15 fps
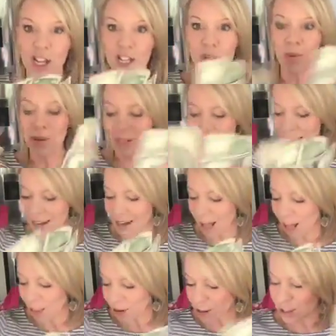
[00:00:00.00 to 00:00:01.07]
or
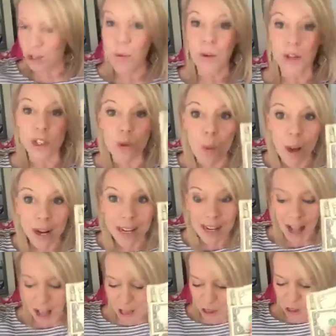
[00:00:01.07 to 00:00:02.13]
$10 or
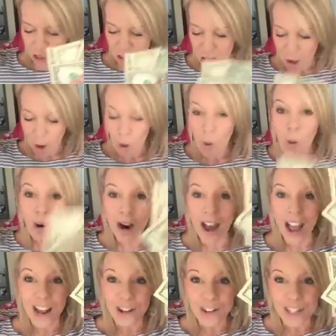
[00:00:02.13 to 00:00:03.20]
$20 or
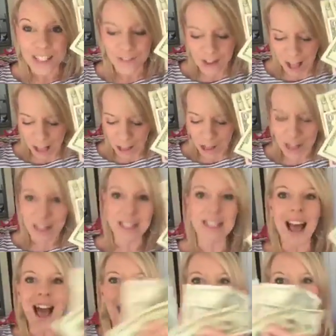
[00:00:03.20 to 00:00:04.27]
hundreds of dollars,
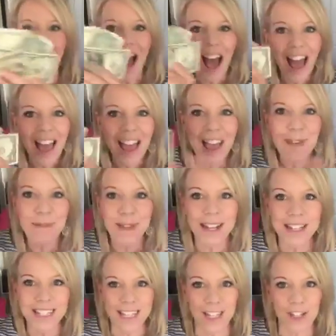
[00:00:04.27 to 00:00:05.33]
I am gonna
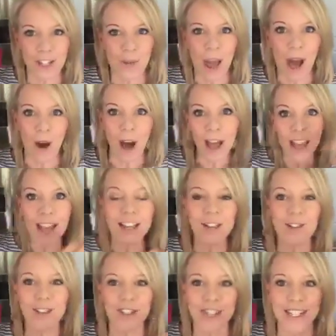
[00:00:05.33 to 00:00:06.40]
teach you how. All you gotta do
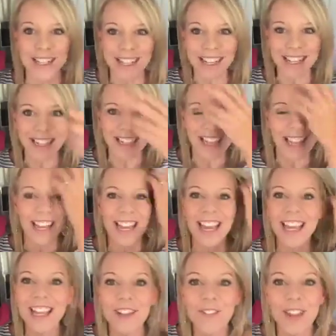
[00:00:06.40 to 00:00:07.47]
is just click the link
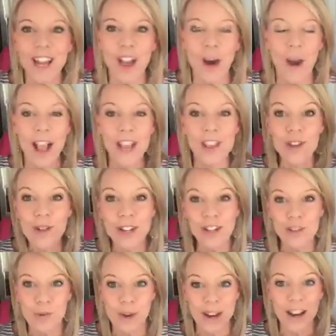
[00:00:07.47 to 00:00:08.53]
in the video and you can
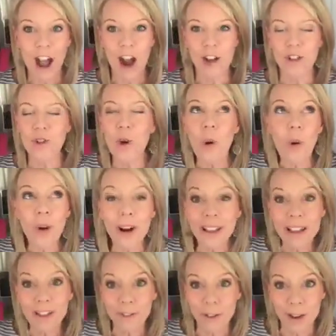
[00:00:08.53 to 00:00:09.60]
join our
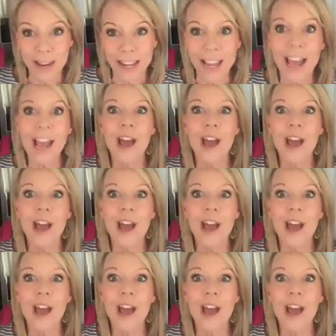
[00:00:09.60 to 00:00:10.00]
totally free